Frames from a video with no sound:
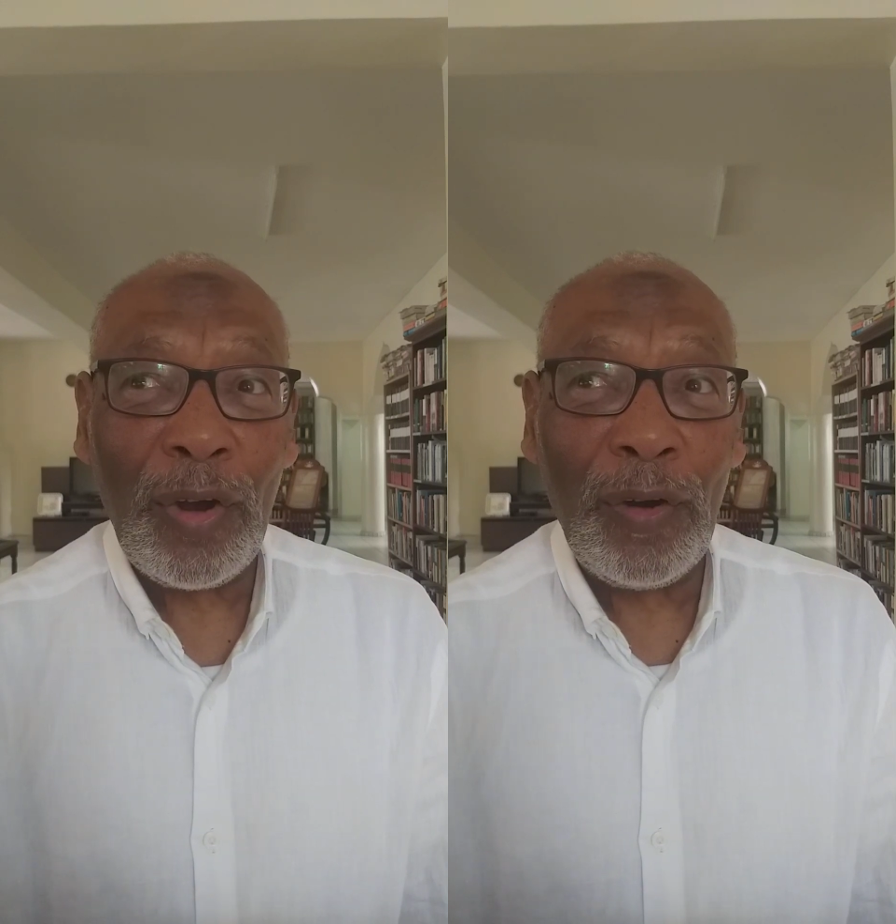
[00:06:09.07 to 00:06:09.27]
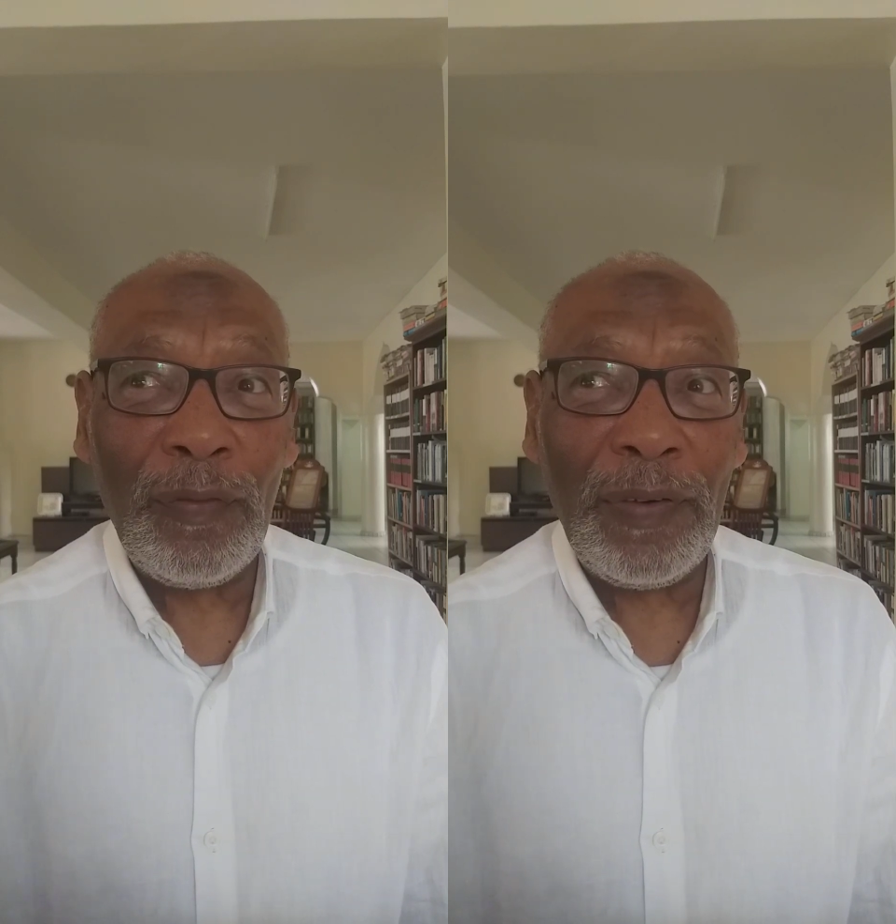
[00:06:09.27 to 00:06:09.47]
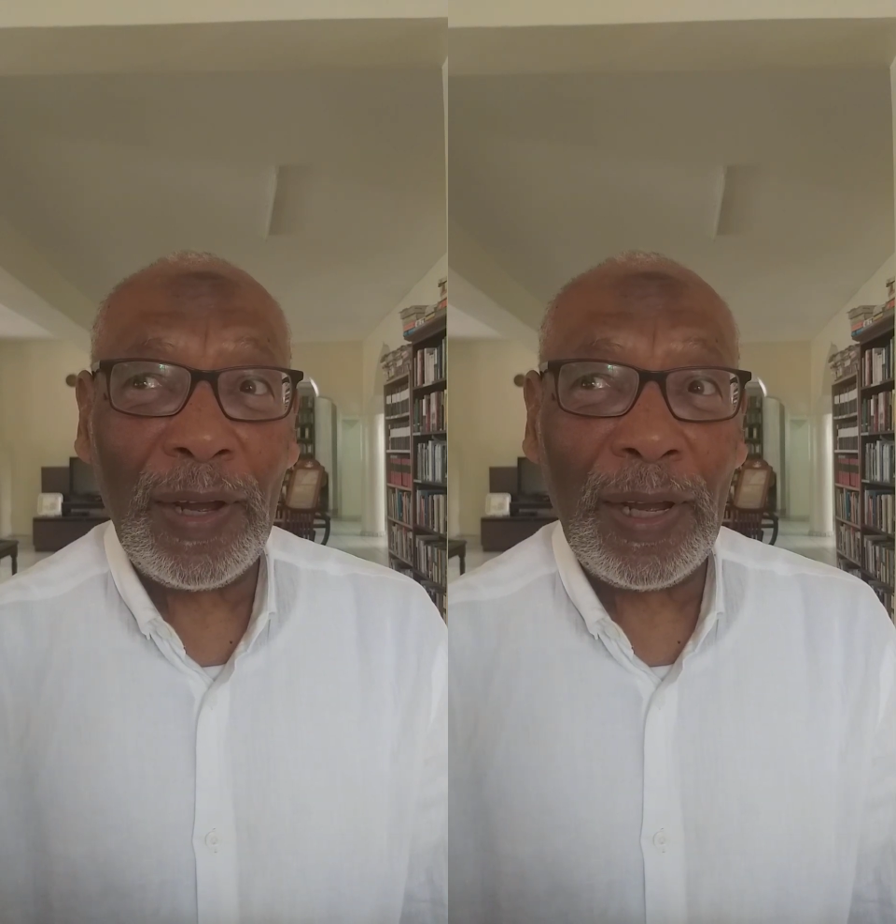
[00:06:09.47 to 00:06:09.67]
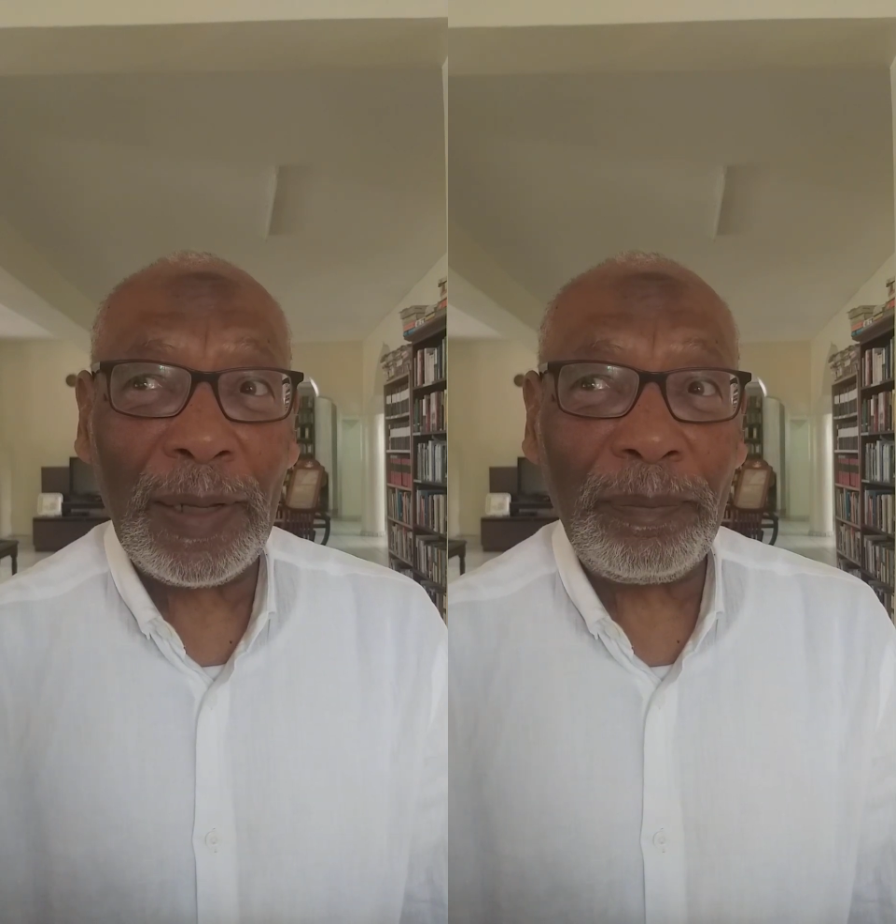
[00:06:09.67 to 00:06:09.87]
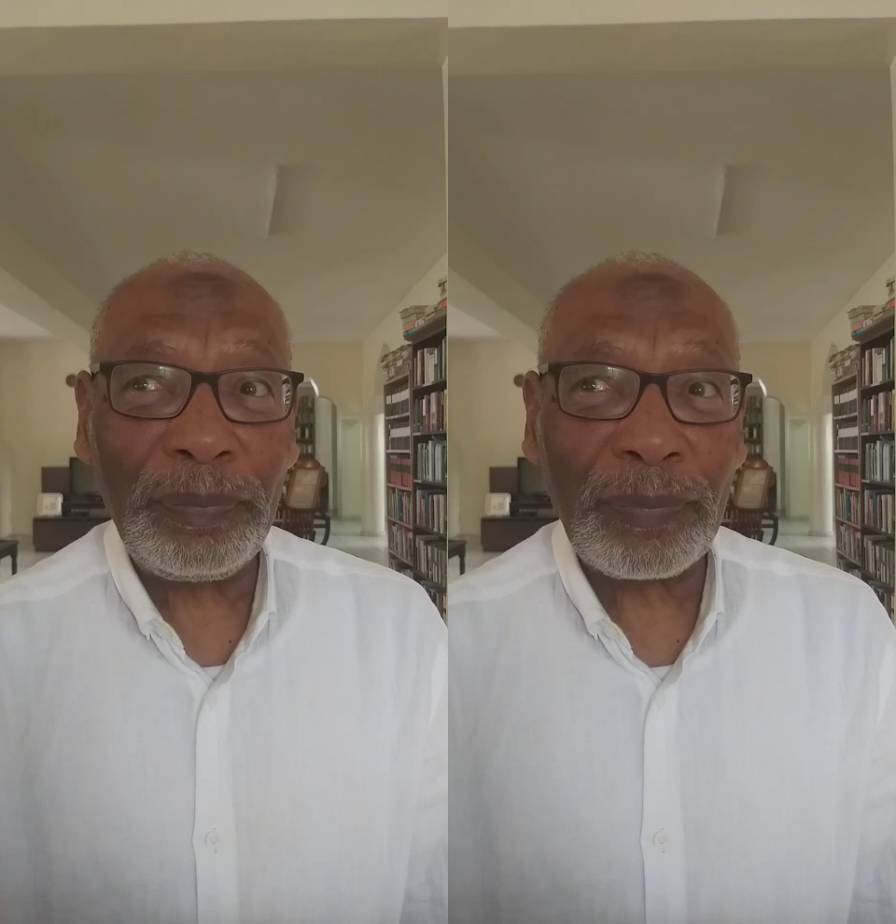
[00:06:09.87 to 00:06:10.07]

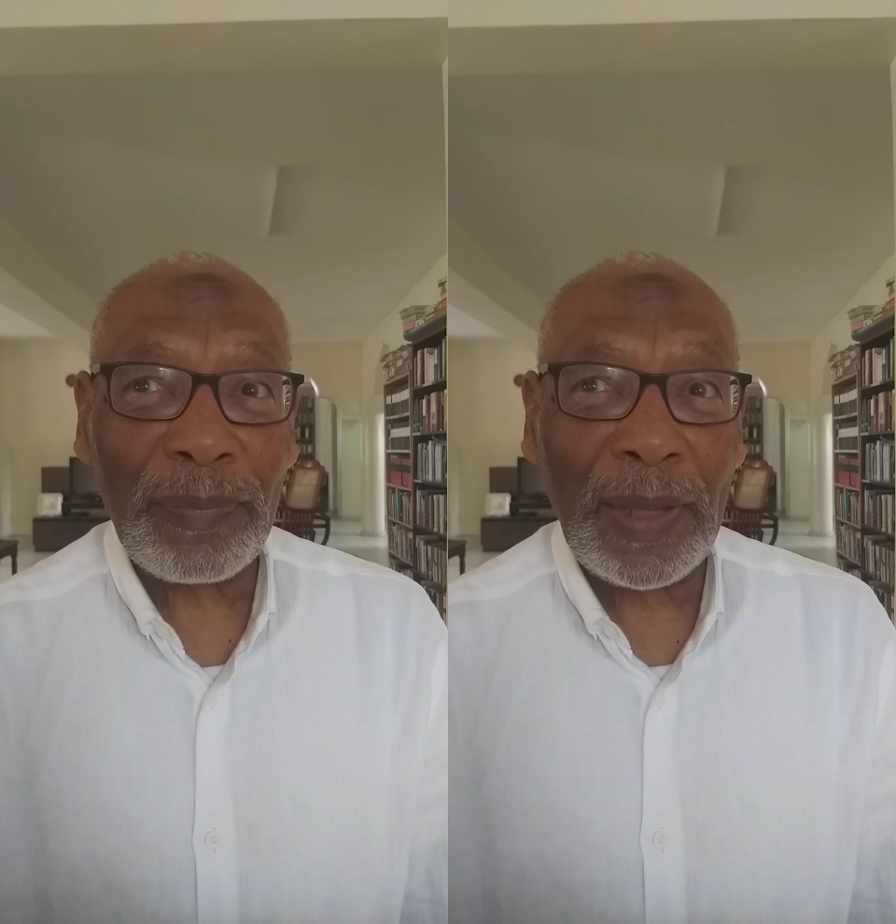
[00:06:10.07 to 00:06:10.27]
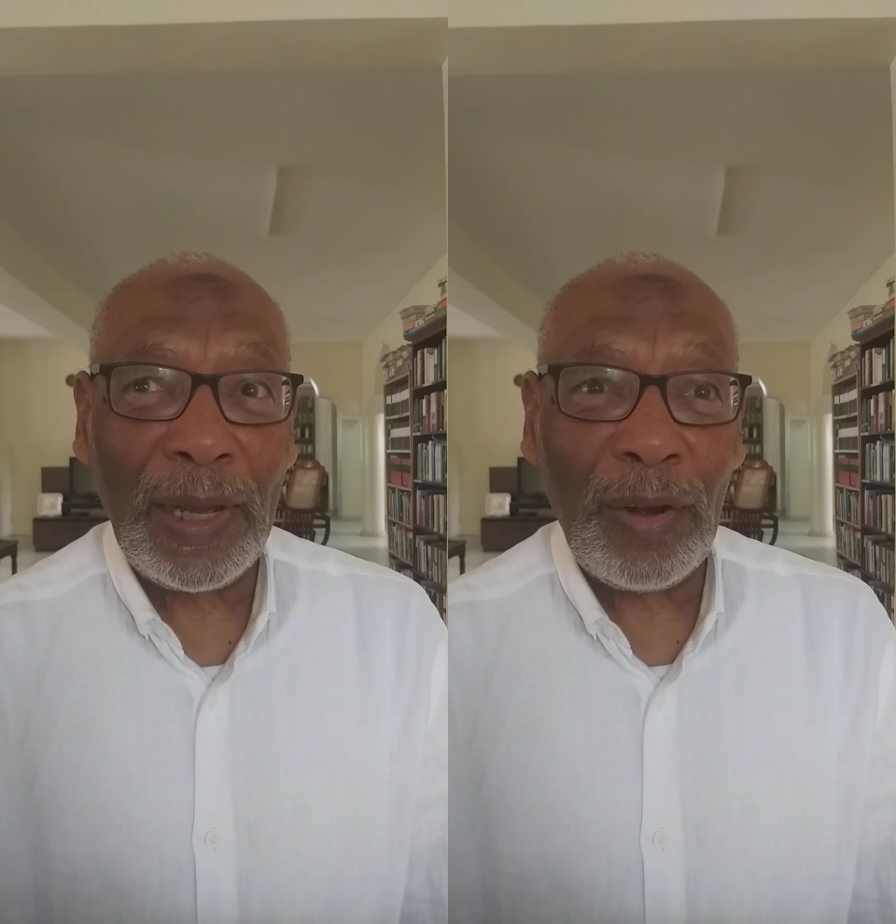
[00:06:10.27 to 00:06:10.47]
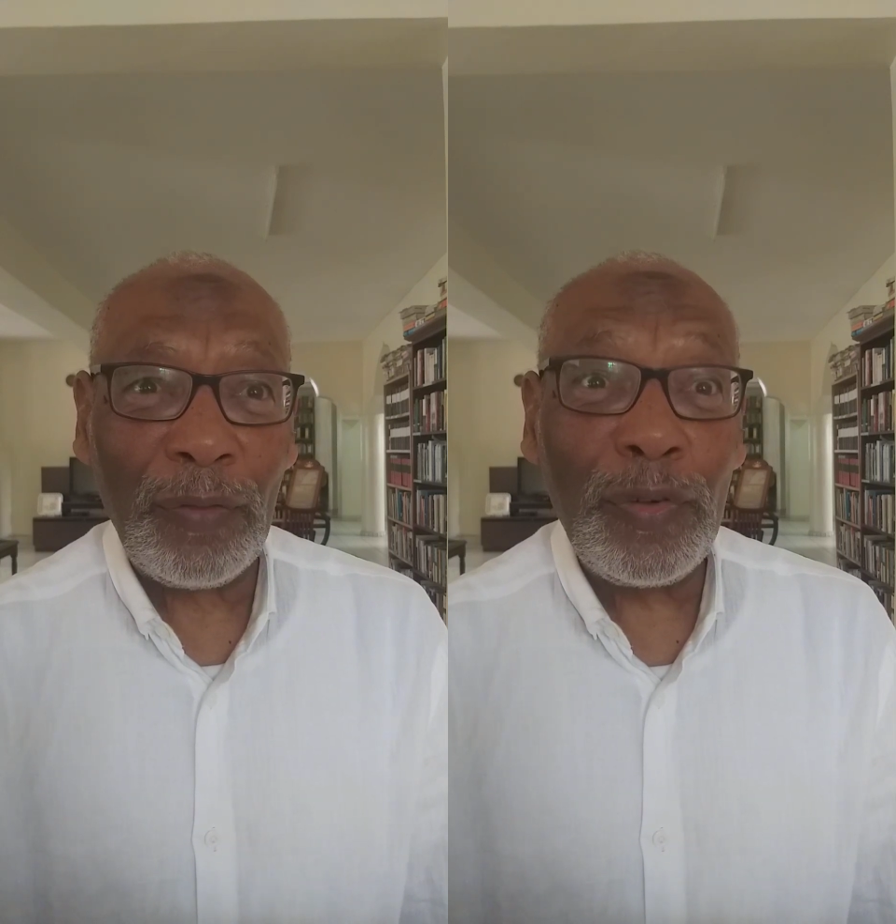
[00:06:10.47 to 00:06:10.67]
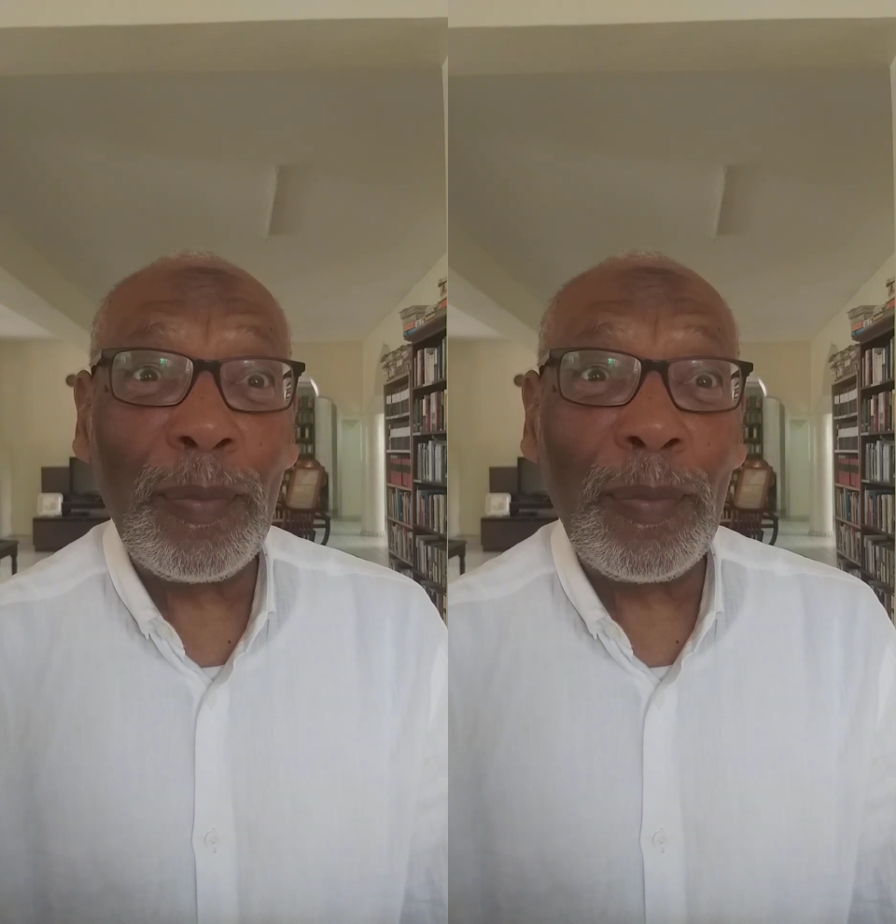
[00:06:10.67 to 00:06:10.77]
of